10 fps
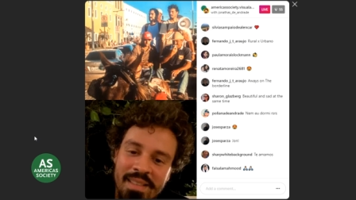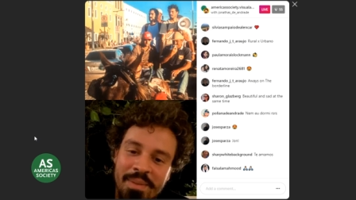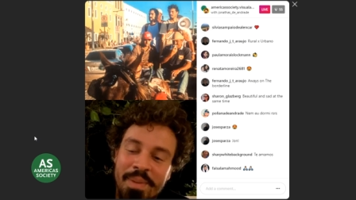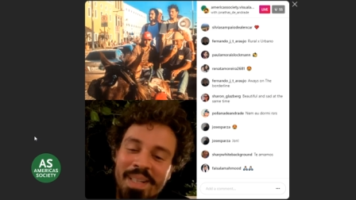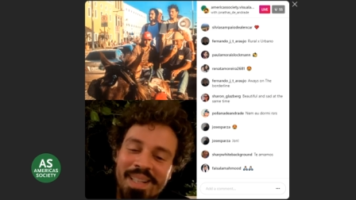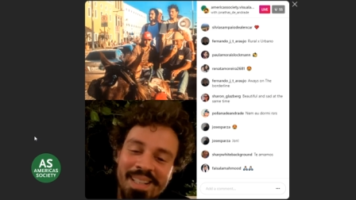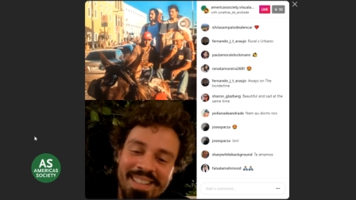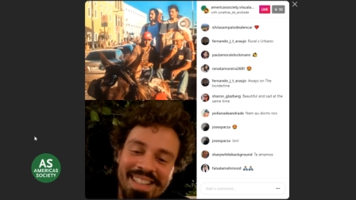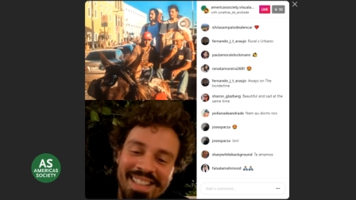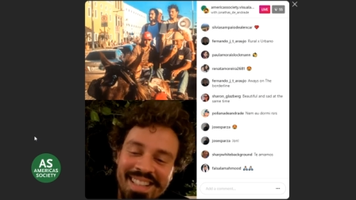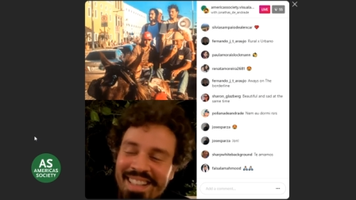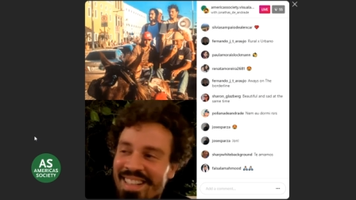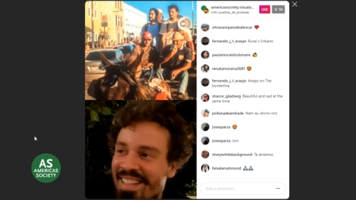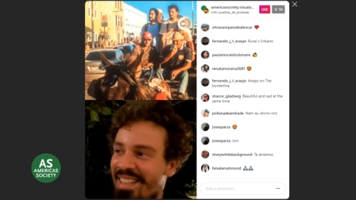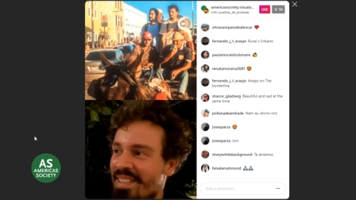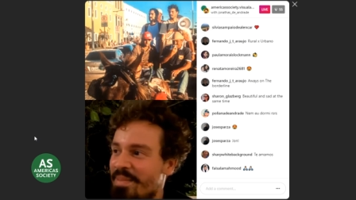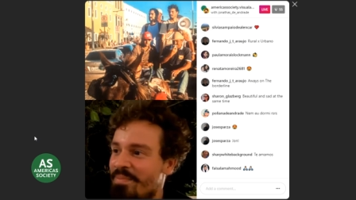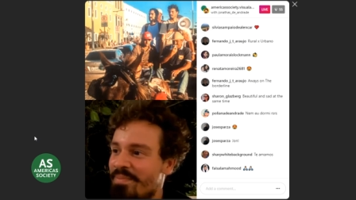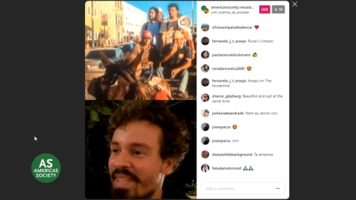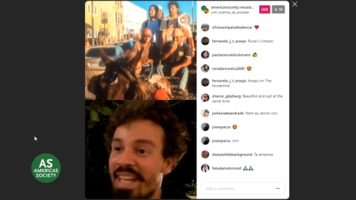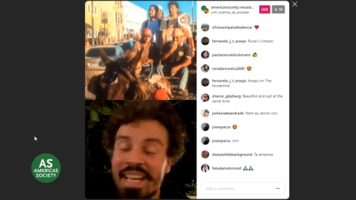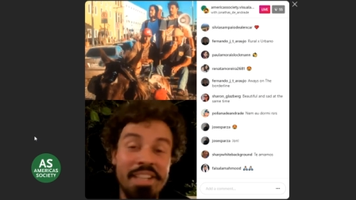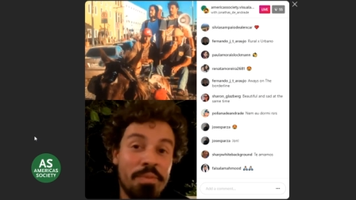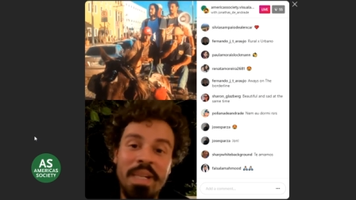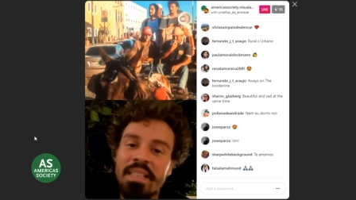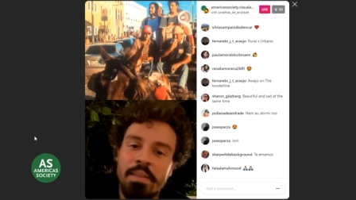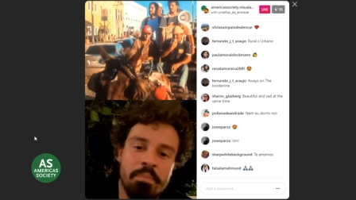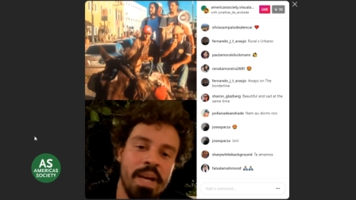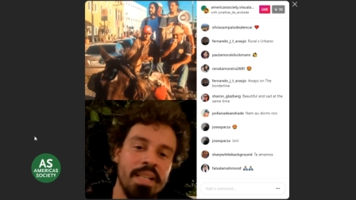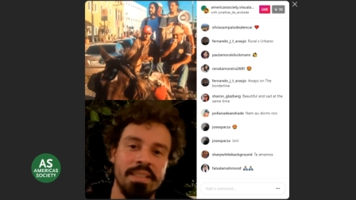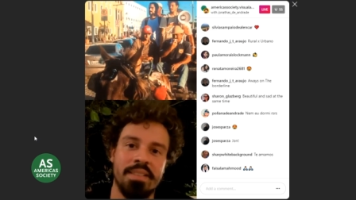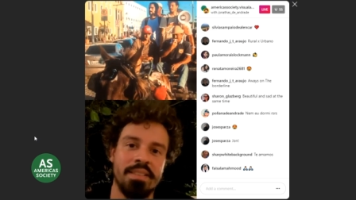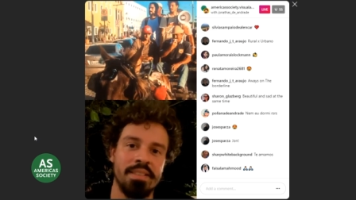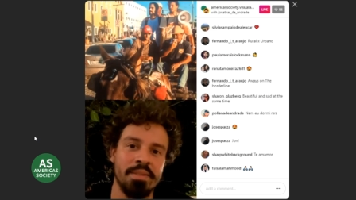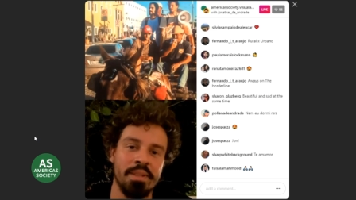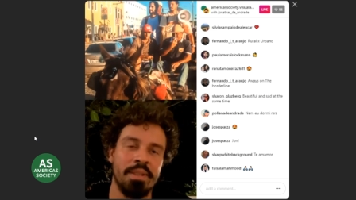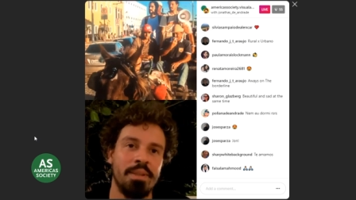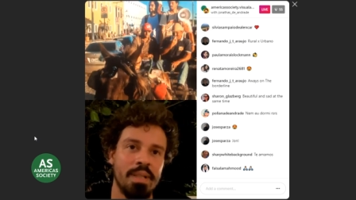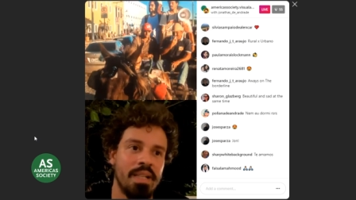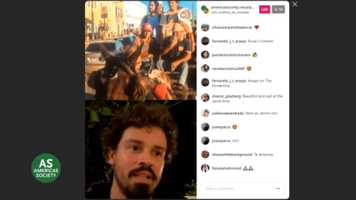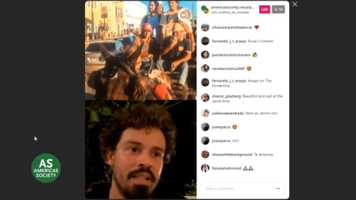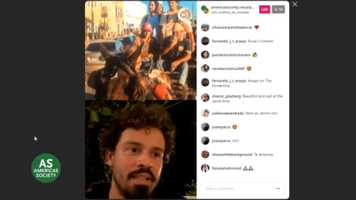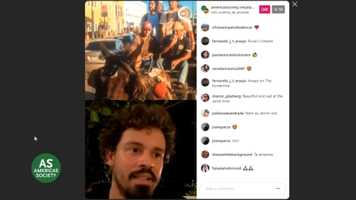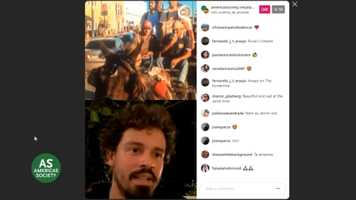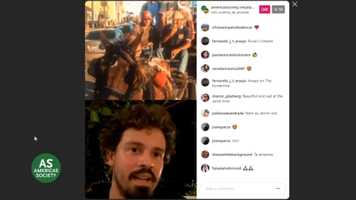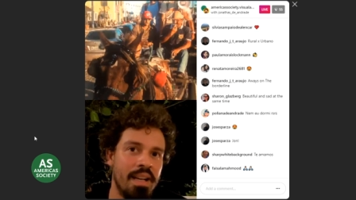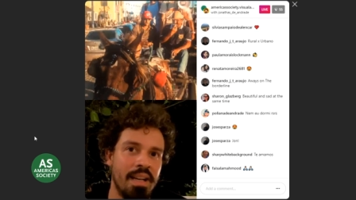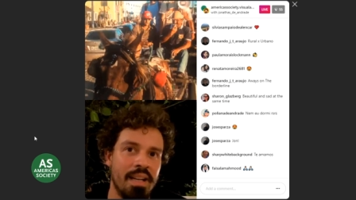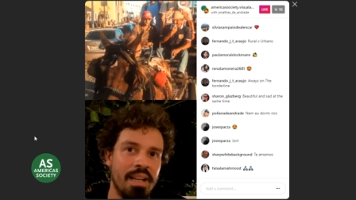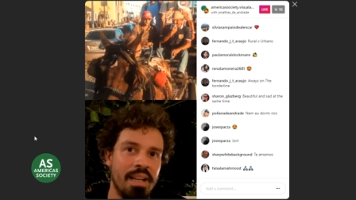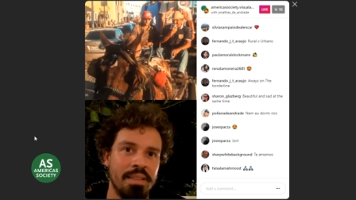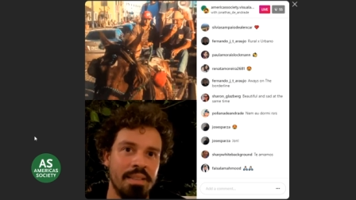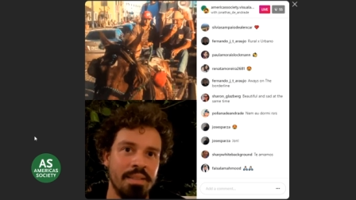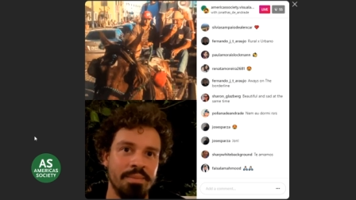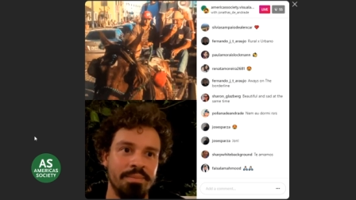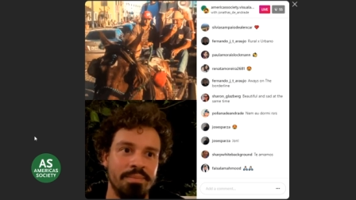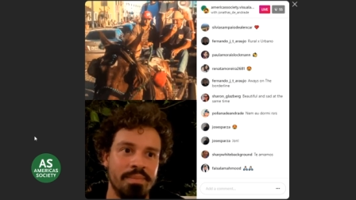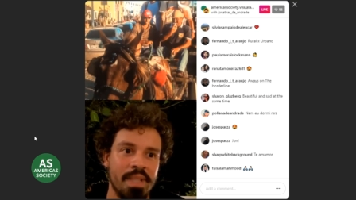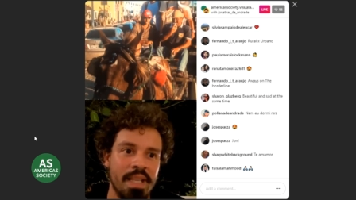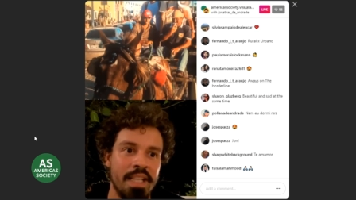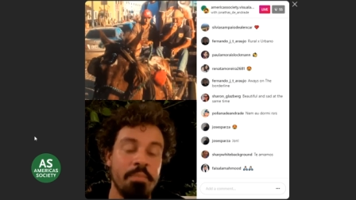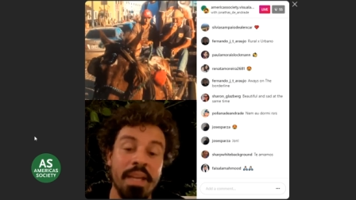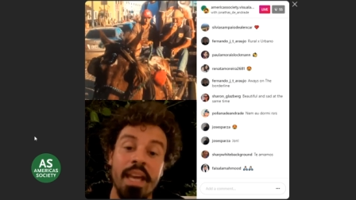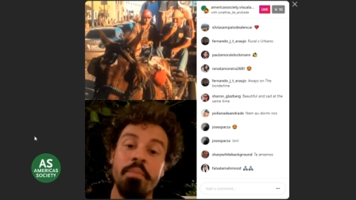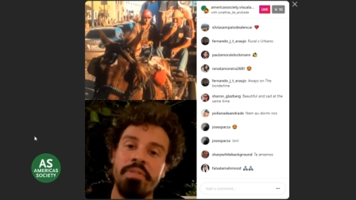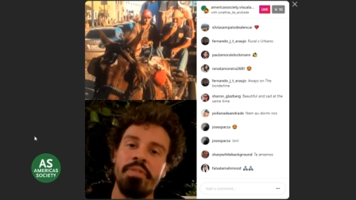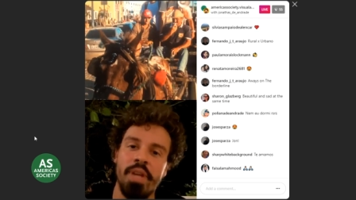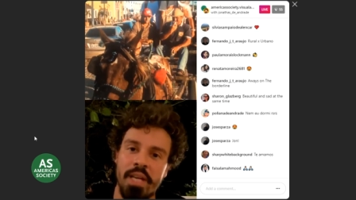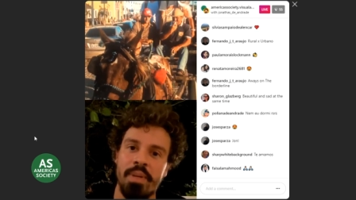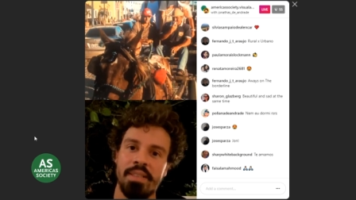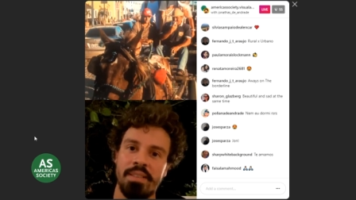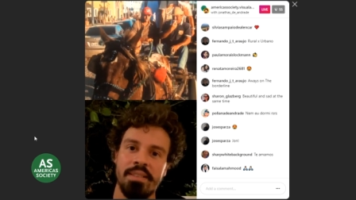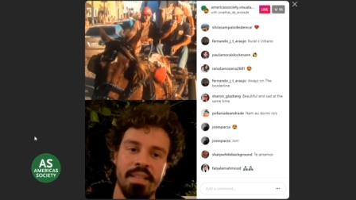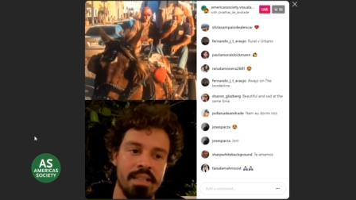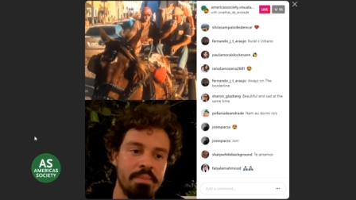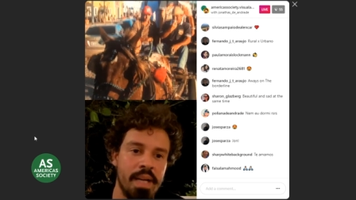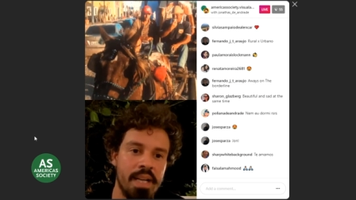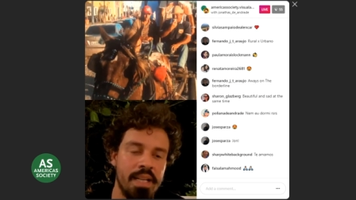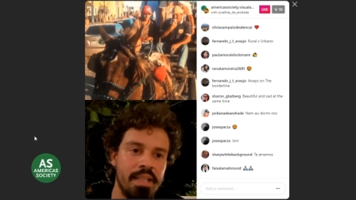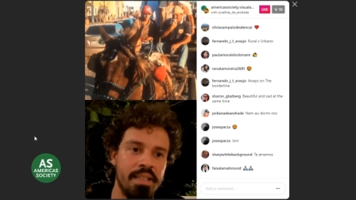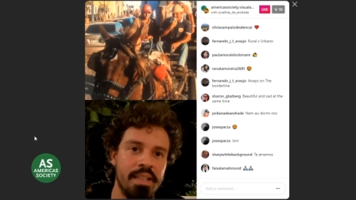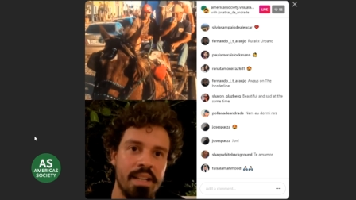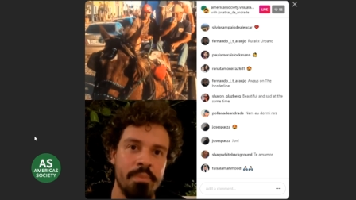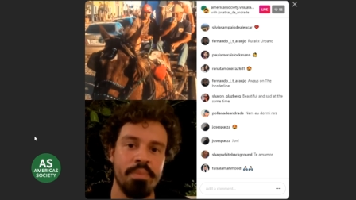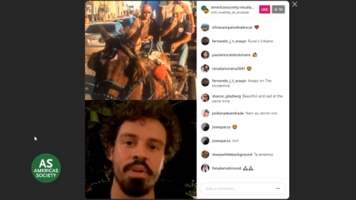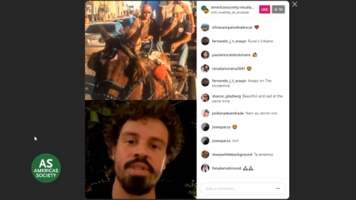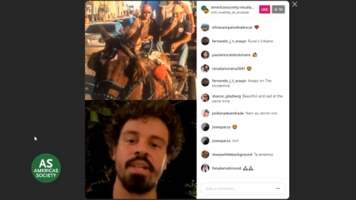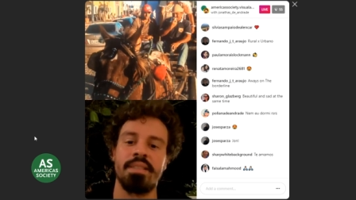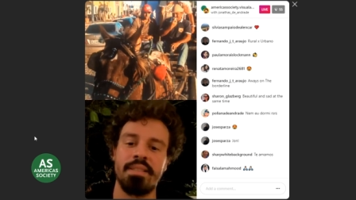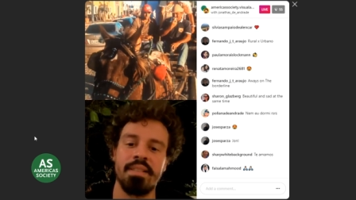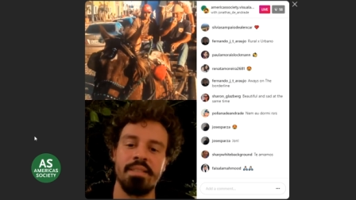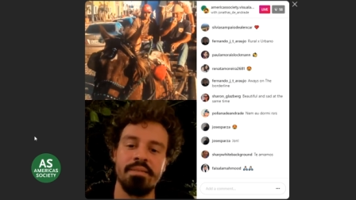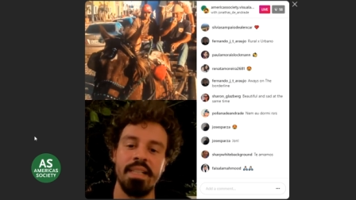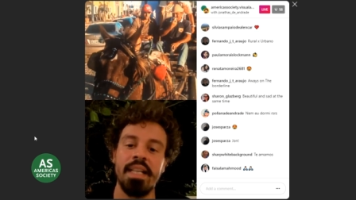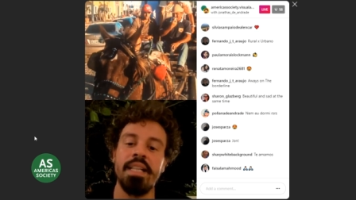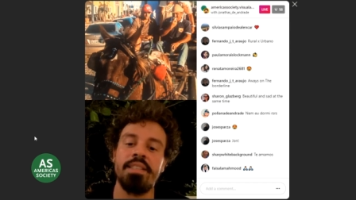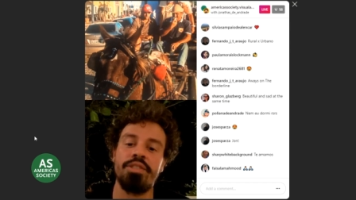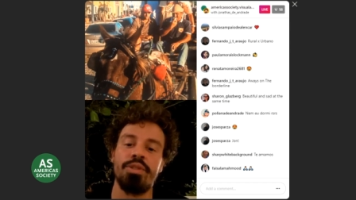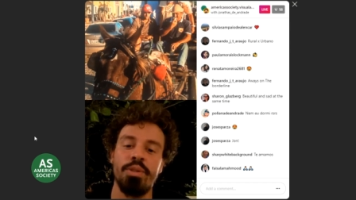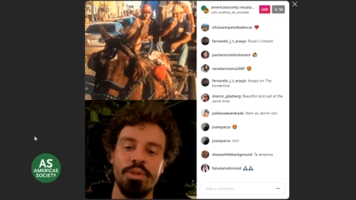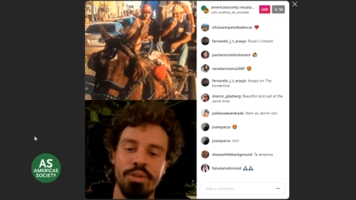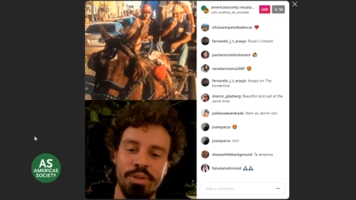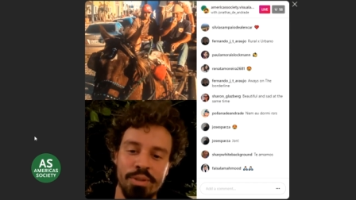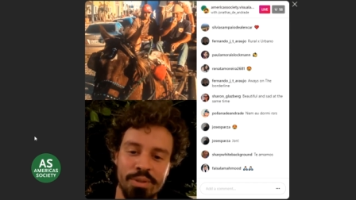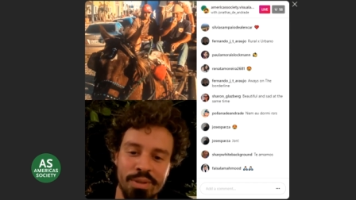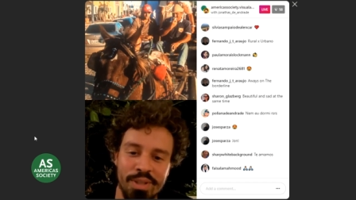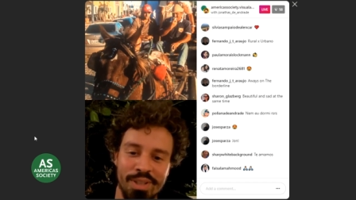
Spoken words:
Well, it really depends, you know. Mm-hmm. It became frequent that my projects relate to